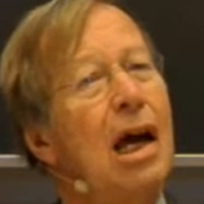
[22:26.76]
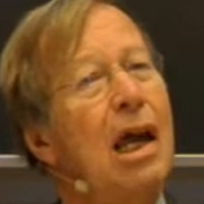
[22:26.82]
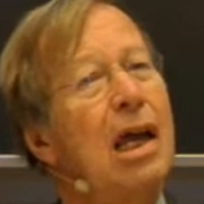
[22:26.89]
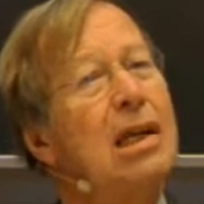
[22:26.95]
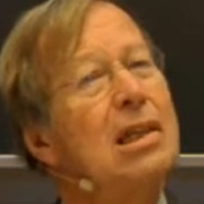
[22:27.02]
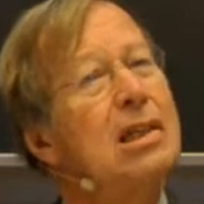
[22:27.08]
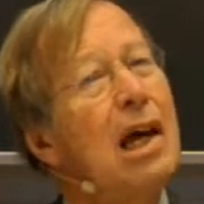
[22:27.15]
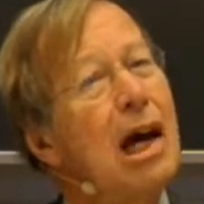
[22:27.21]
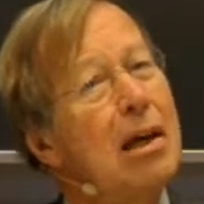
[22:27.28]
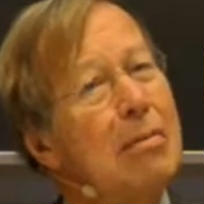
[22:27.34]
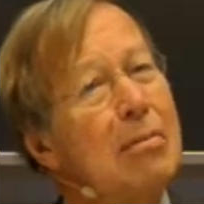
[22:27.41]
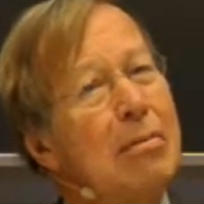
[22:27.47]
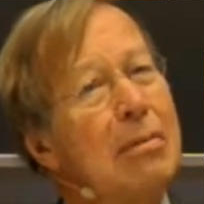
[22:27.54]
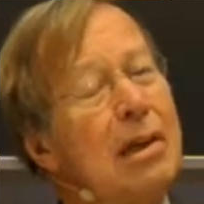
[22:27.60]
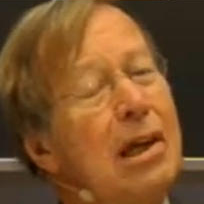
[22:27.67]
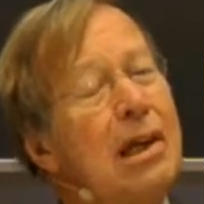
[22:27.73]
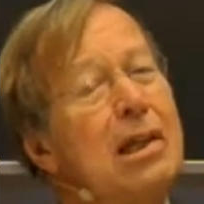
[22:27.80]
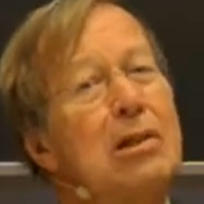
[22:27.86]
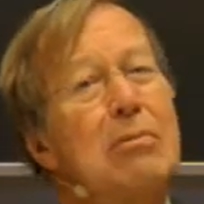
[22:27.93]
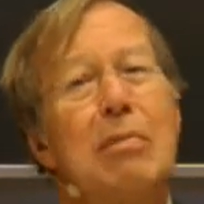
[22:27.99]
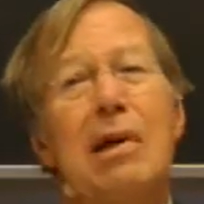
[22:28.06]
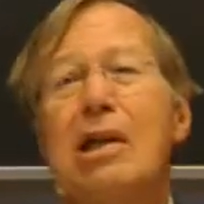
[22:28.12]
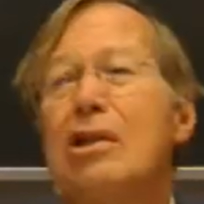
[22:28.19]
inciting
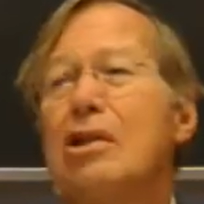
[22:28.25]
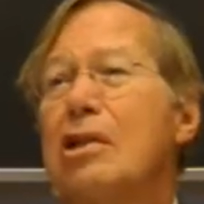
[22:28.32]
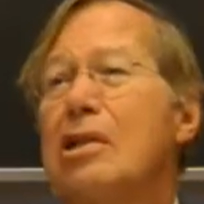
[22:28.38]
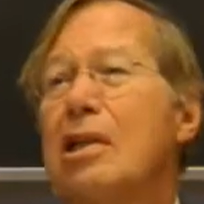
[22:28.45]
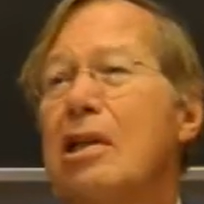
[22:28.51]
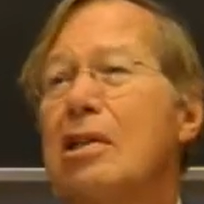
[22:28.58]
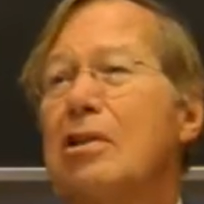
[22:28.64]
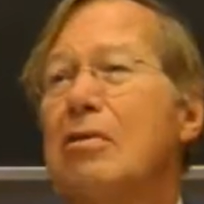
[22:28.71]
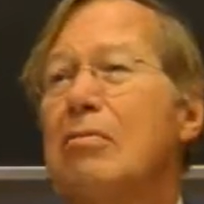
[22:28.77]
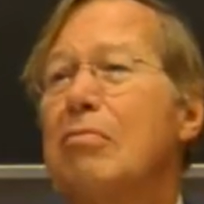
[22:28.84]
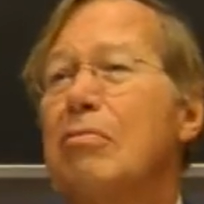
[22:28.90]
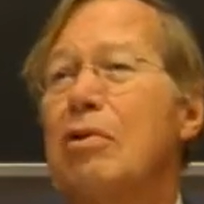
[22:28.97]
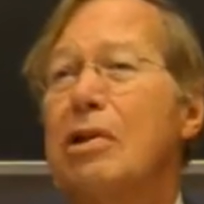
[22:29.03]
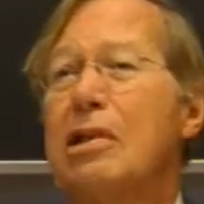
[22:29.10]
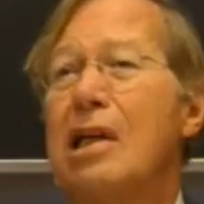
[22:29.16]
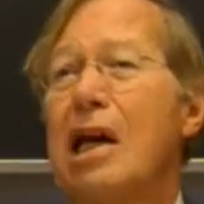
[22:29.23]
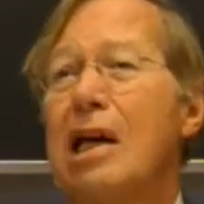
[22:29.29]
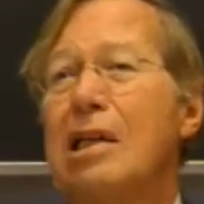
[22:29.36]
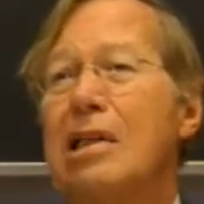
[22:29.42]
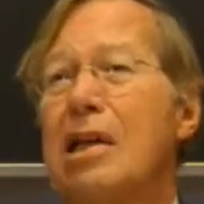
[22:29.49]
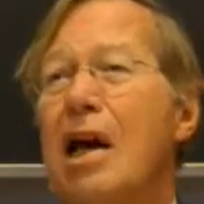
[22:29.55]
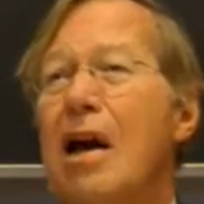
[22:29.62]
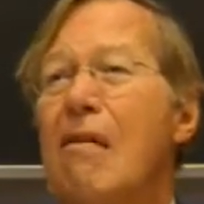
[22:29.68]
speech and doesn't
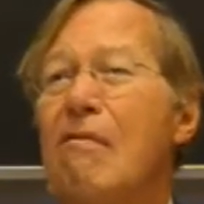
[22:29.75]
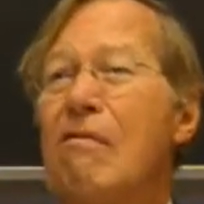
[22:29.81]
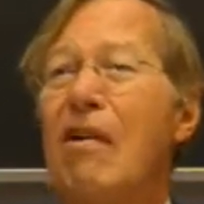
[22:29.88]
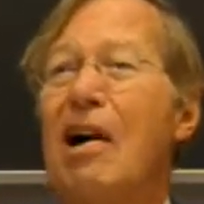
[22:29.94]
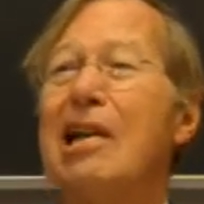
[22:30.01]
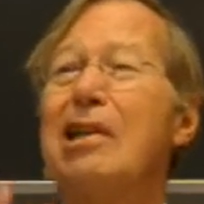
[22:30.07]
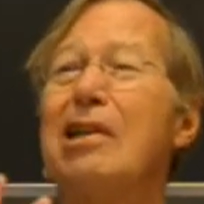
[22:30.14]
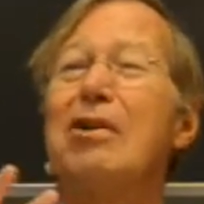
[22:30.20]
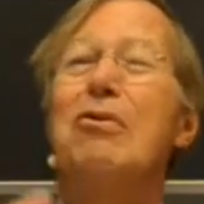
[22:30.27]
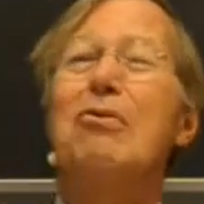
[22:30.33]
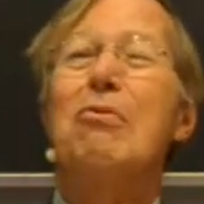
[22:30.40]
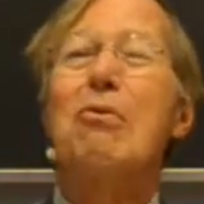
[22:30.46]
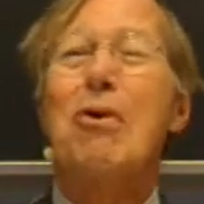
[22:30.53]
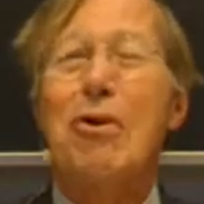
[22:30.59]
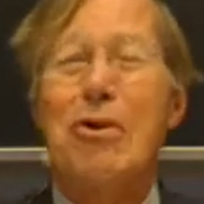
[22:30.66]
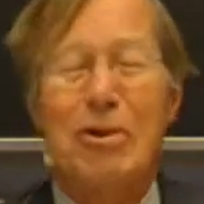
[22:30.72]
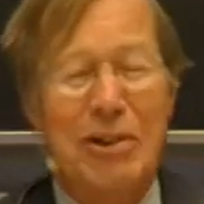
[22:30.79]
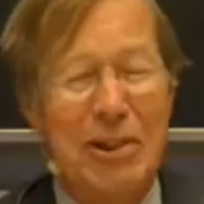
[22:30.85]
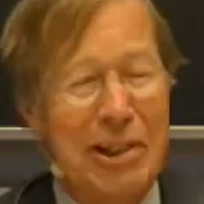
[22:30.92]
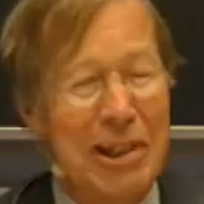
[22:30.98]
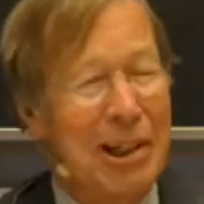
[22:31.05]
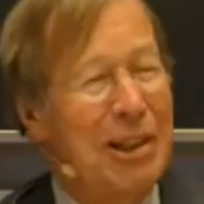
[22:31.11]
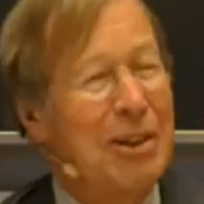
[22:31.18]
protect fighting
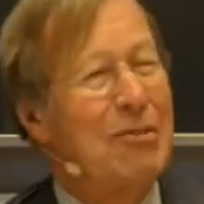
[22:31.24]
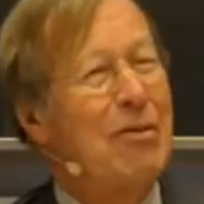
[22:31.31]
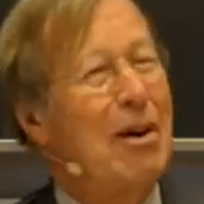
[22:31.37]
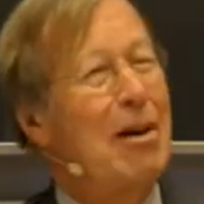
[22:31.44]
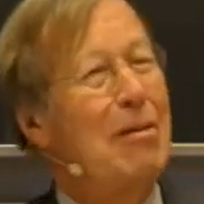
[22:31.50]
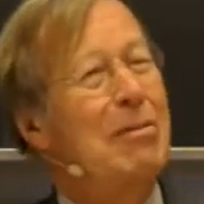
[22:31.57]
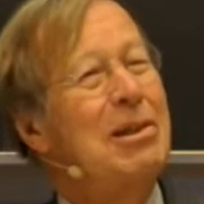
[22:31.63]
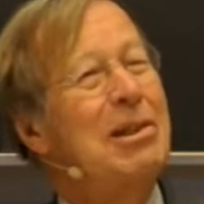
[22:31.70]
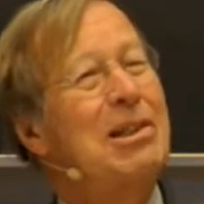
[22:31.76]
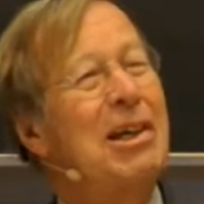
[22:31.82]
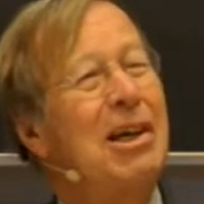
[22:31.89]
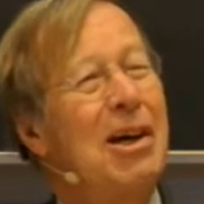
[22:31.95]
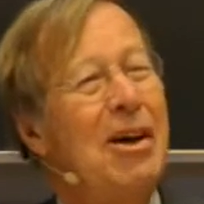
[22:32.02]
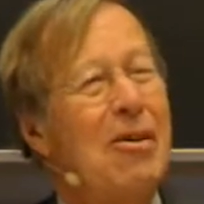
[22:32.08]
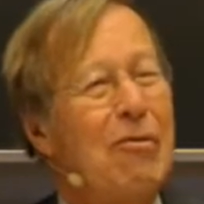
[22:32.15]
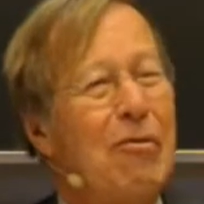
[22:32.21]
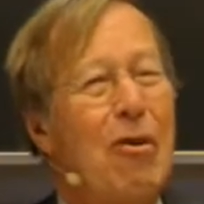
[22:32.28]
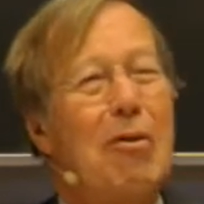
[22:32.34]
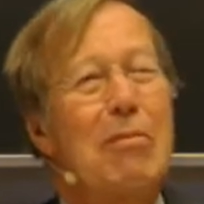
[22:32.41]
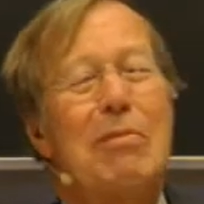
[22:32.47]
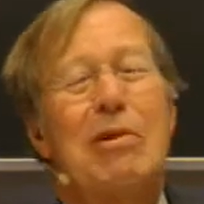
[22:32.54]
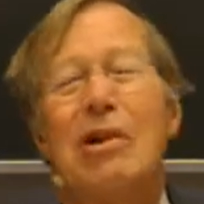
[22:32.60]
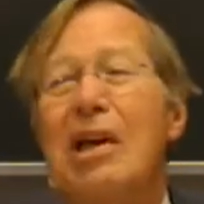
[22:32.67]
words in the famous
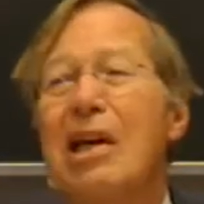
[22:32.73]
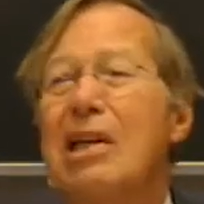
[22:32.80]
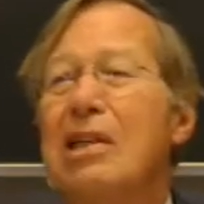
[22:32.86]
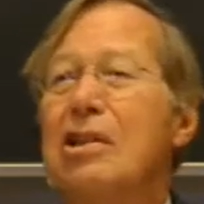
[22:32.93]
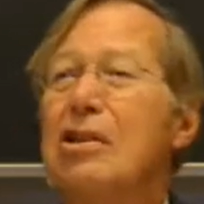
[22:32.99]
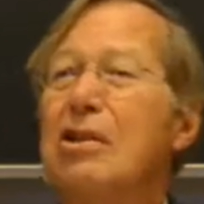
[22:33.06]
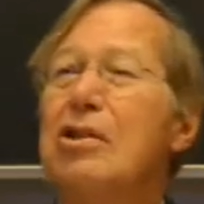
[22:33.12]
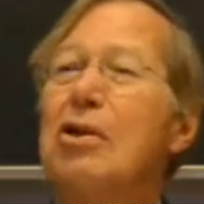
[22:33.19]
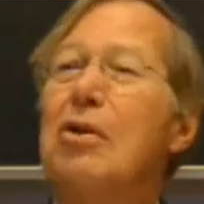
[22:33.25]
formulation.